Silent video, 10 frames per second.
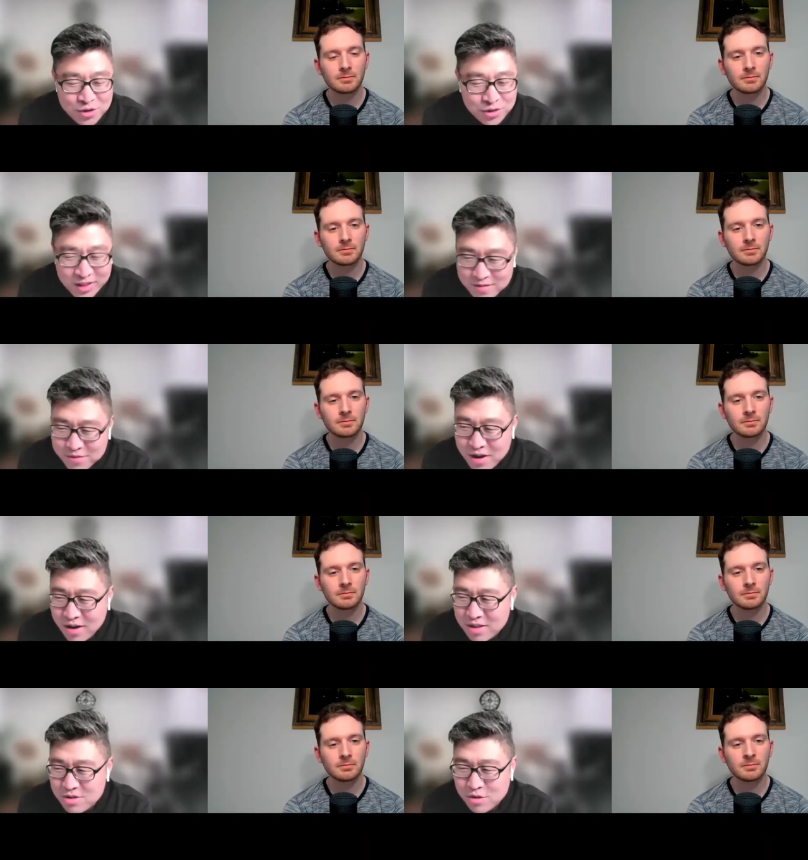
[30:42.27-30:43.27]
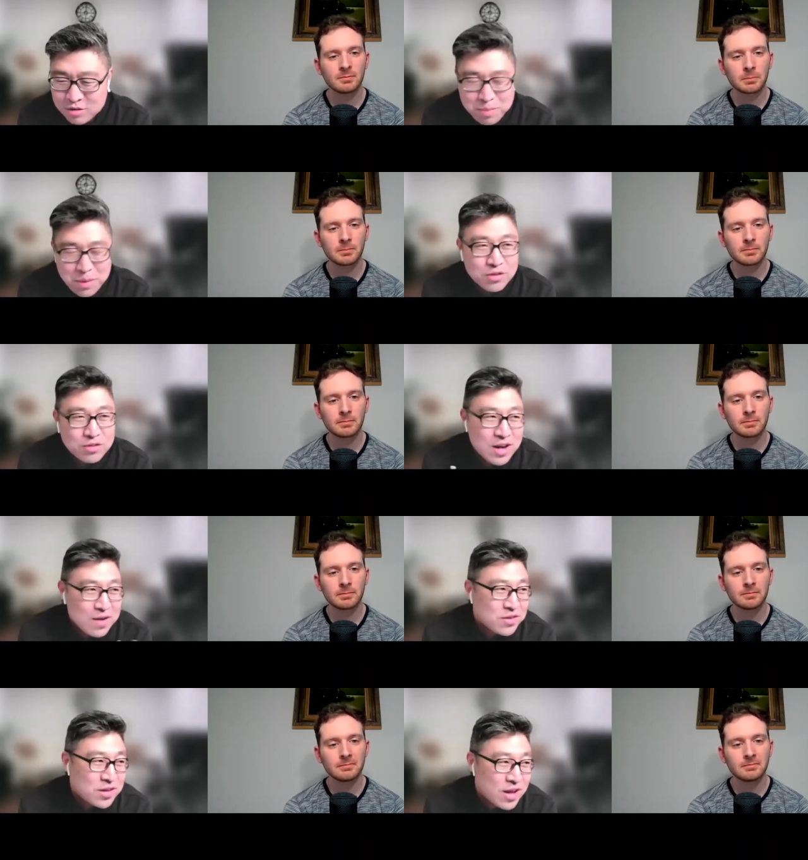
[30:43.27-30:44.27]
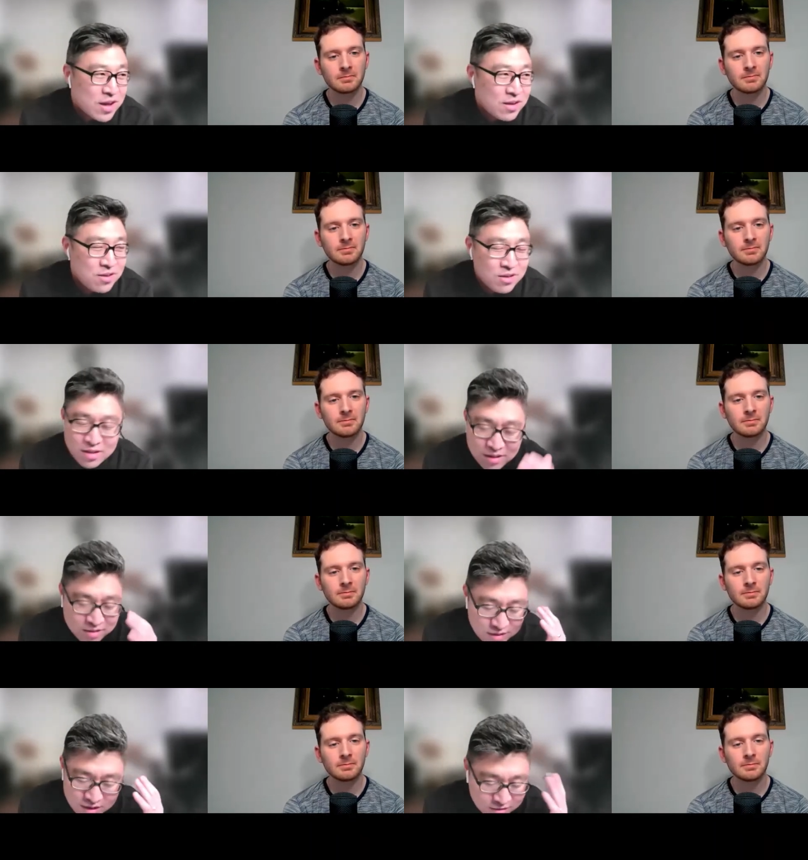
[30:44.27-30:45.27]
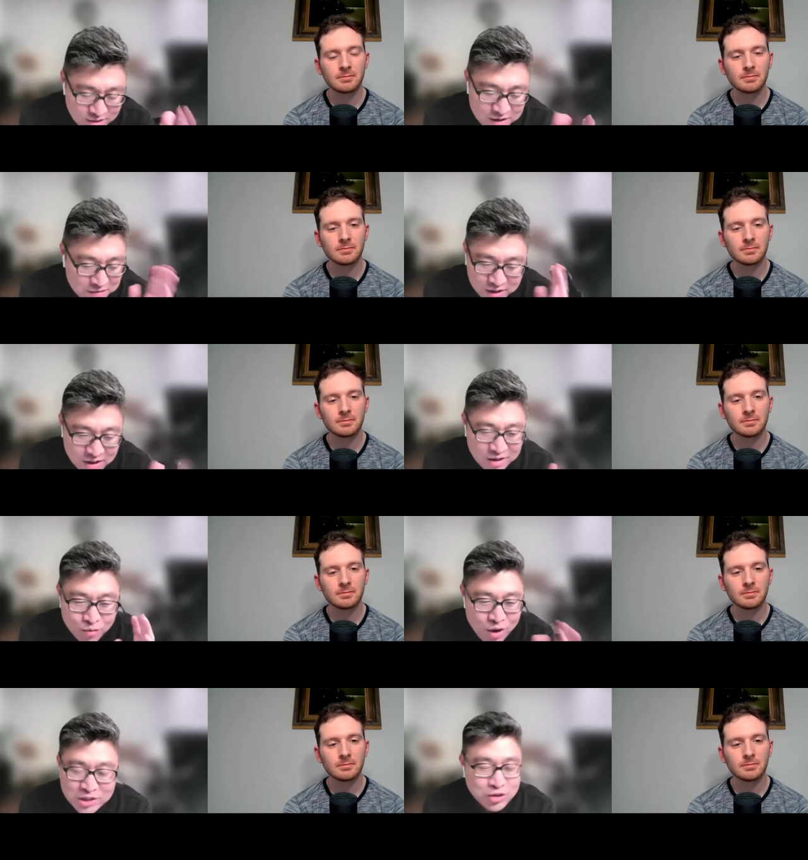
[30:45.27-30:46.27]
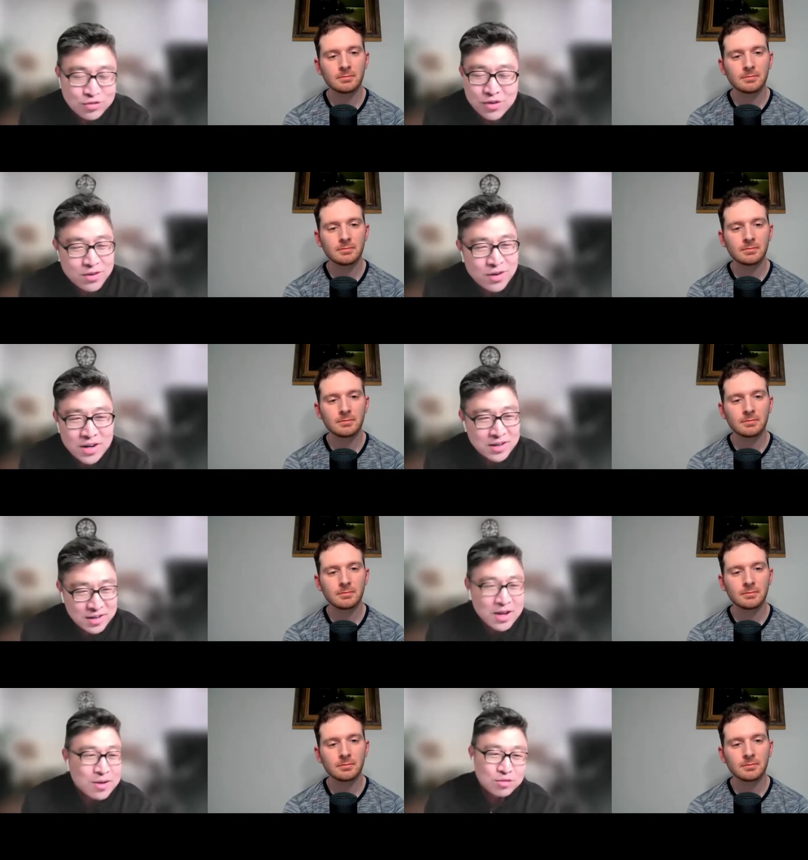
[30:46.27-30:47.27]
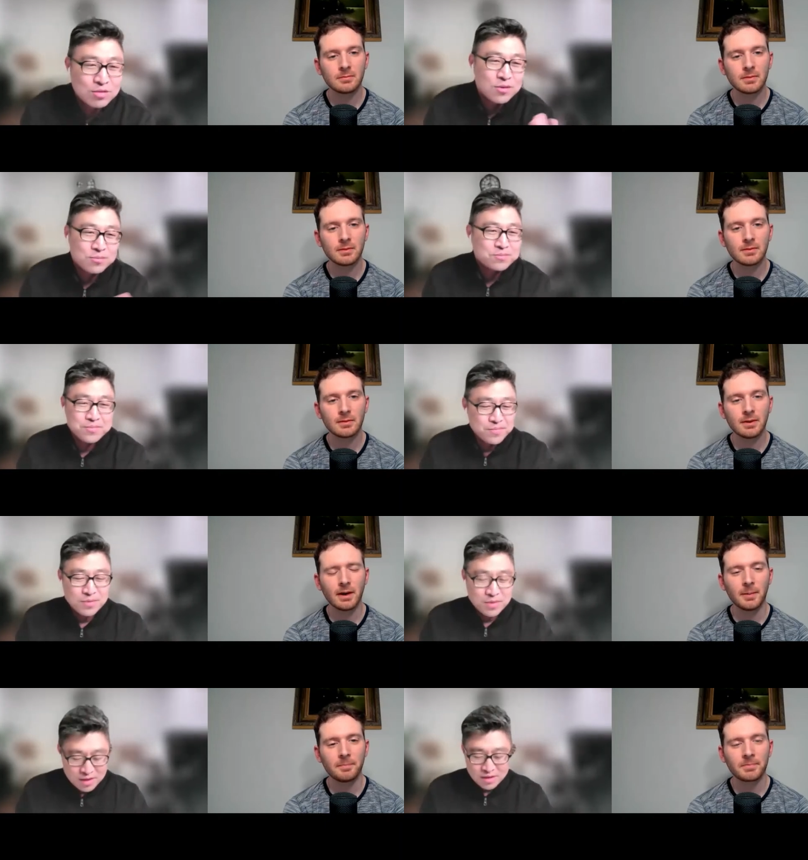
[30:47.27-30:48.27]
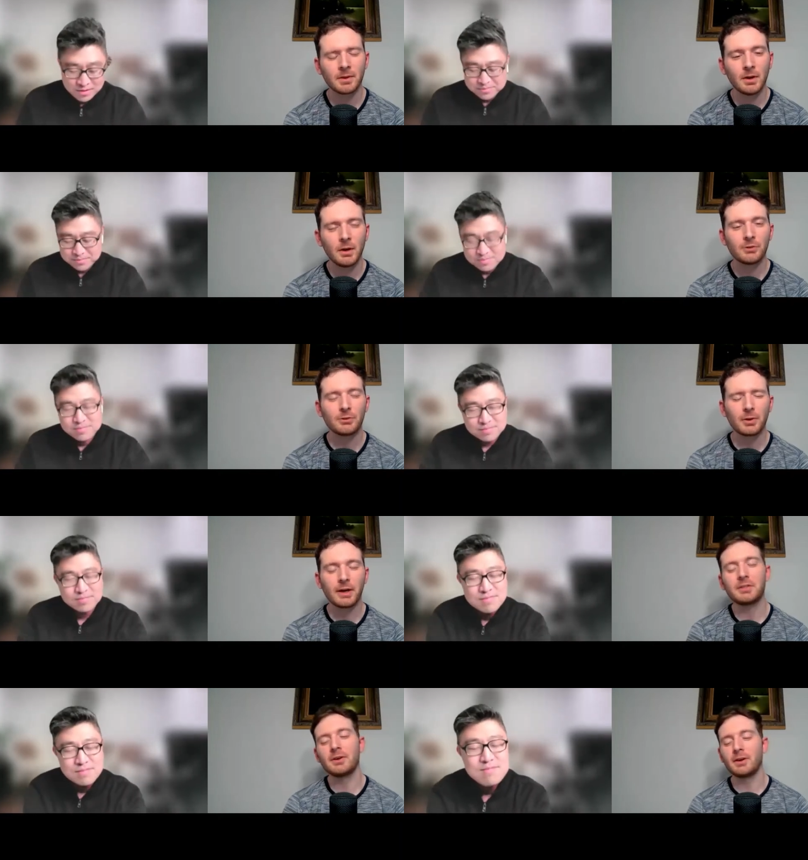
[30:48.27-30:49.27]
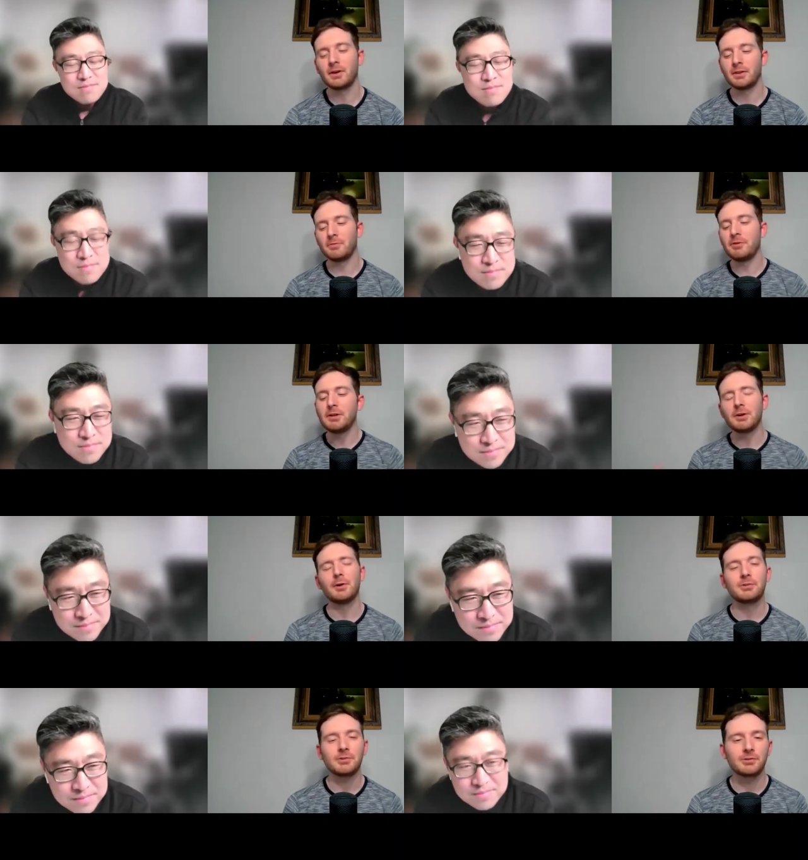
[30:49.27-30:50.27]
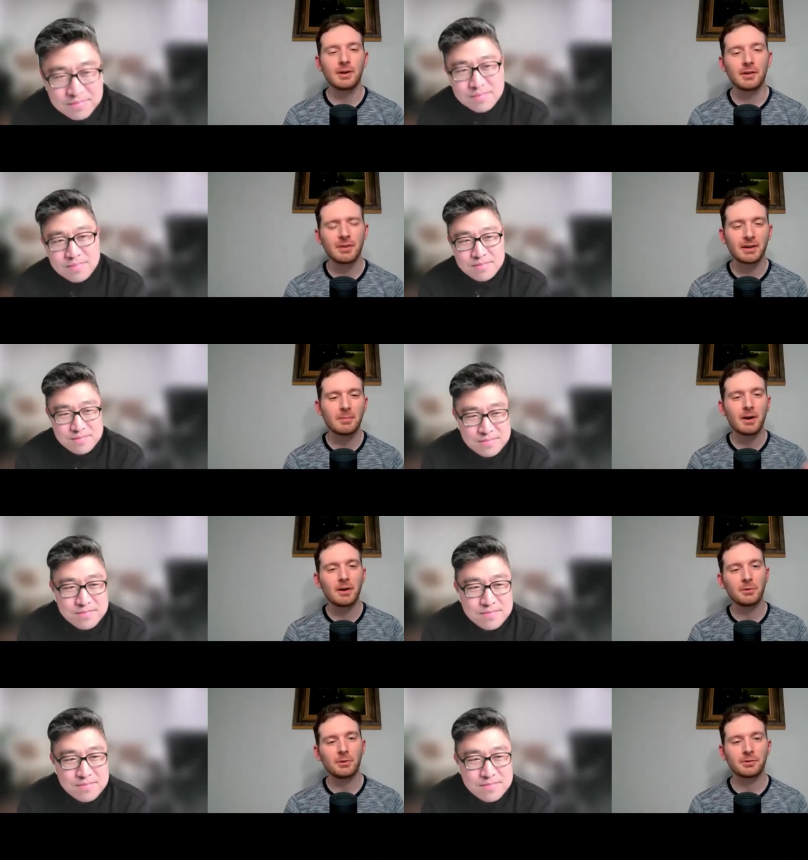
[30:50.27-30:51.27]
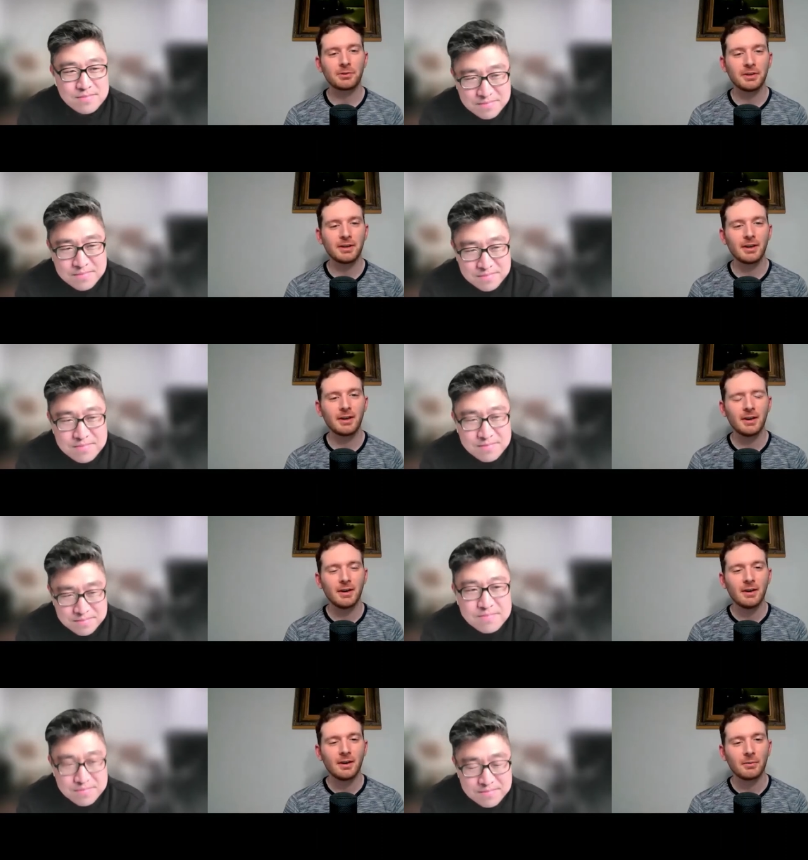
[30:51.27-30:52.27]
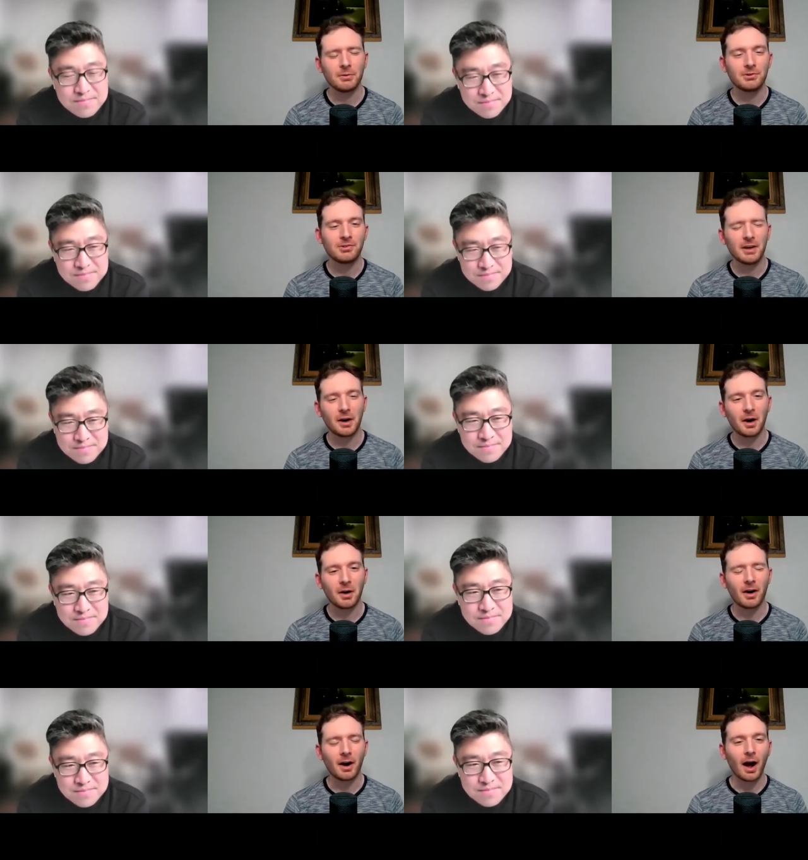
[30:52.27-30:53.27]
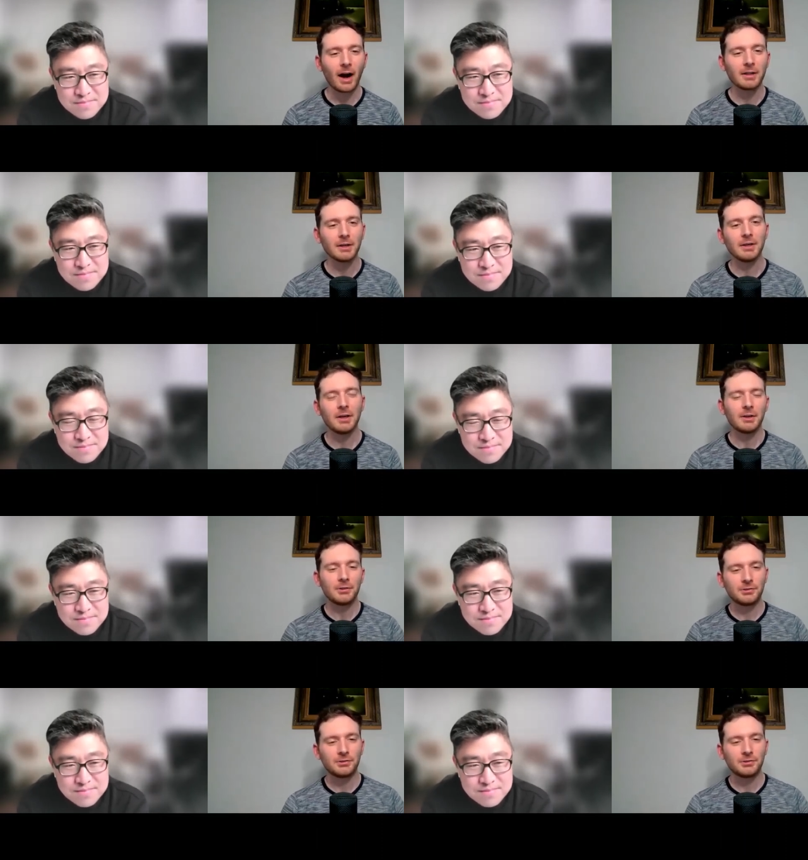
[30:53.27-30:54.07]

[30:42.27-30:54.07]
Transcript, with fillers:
Speaker 1: if you live there and you experience it every day, it's it's not even gonna register, right? Yeah, so
Speaker 2: yeah. So like the the videos and stuff that come out in North Korea, would you say are, are highly